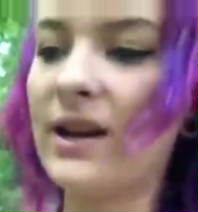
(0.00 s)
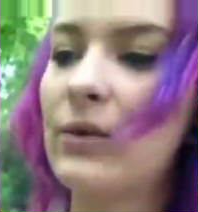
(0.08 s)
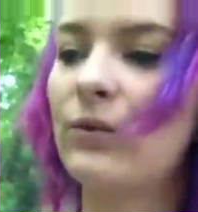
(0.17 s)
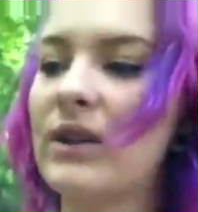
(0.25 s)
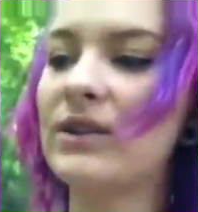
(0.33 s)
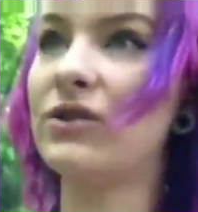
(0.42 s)

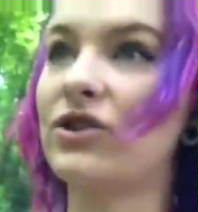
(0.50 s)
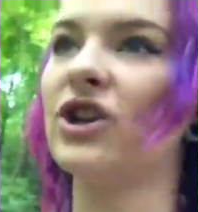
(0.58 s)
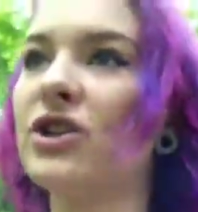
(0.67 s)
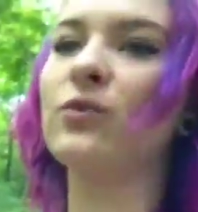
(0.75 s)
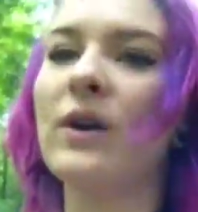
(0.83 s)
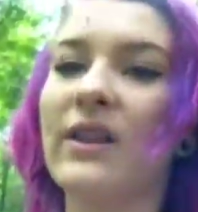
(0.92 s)
it, it's
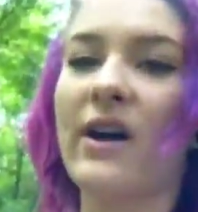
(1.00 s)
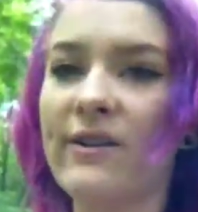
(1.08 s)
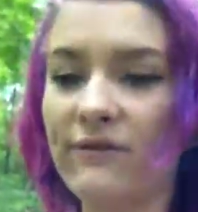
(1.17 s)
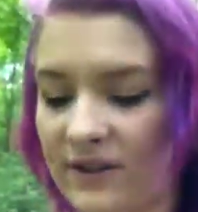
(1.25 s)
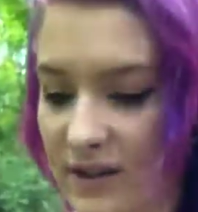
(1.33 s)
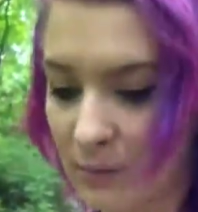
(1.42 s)
just what
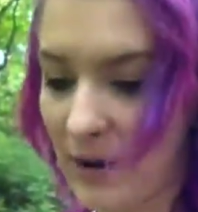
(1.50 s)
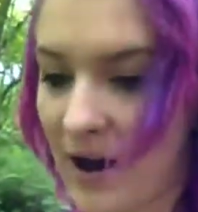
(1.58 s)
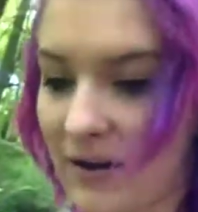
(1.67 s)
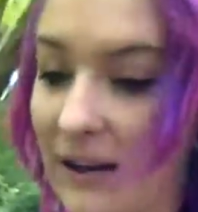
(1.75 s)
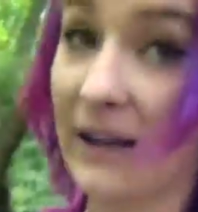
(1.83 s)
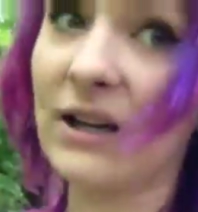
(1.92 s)
life is
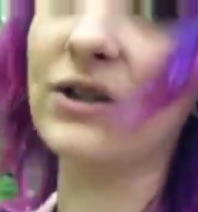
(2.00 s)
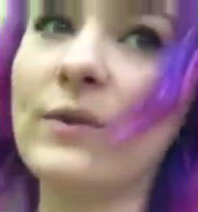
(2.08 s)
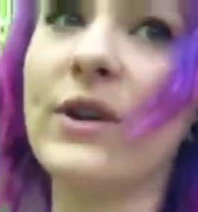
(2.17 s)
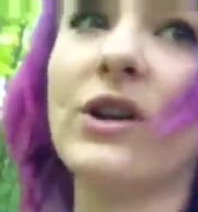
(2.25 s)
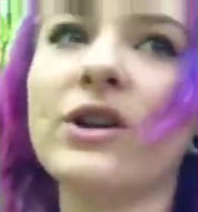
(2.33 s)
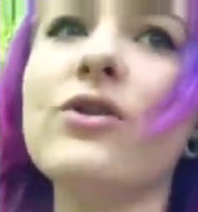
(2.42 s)
about, I guess.
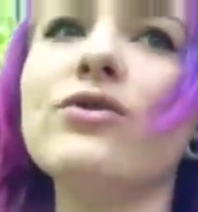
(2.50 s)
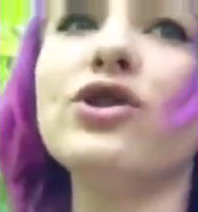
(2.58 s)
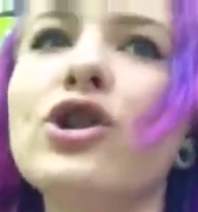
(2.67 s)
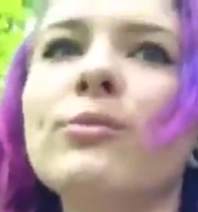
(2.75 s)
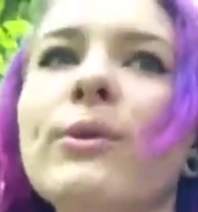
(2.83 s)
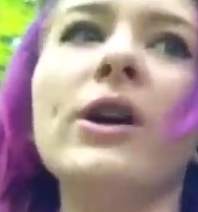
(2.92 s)
When you're a
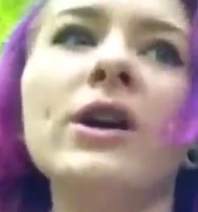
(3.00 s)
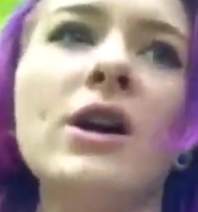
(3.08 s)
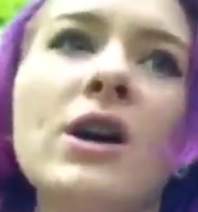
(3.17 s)
YouTuber,